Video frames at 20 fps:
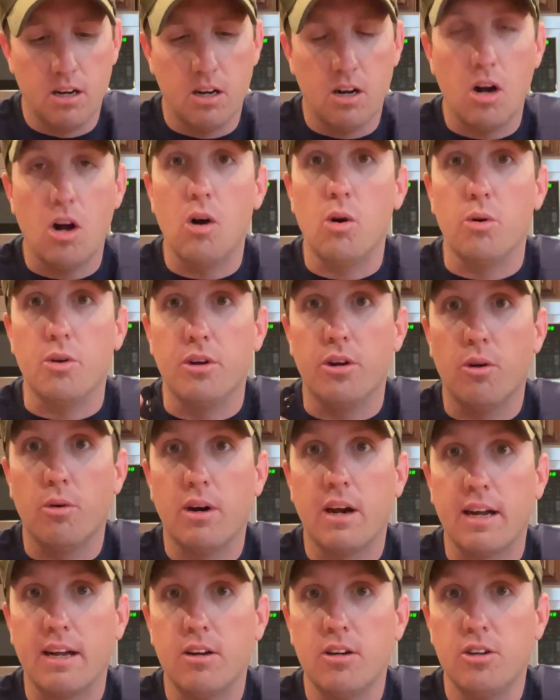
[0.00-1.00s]
Oh, you know what
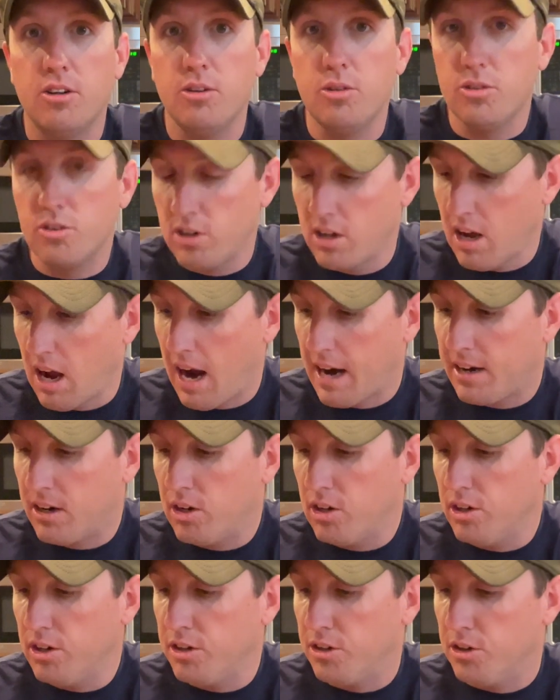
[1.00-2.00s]
I could use? I
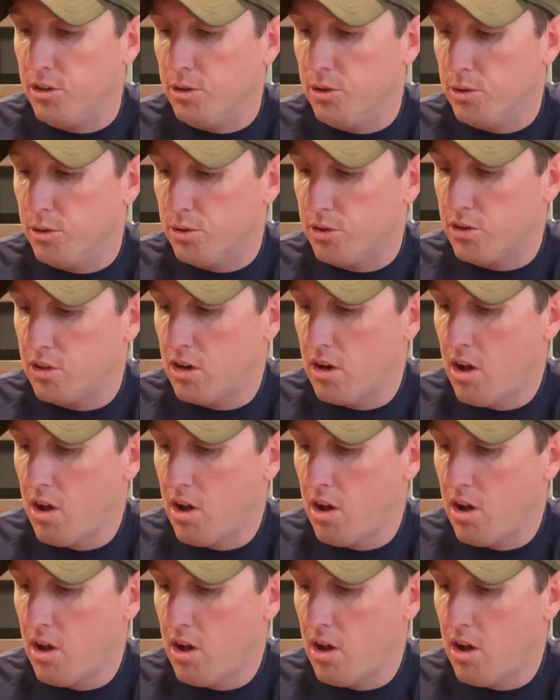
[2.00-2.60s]
could use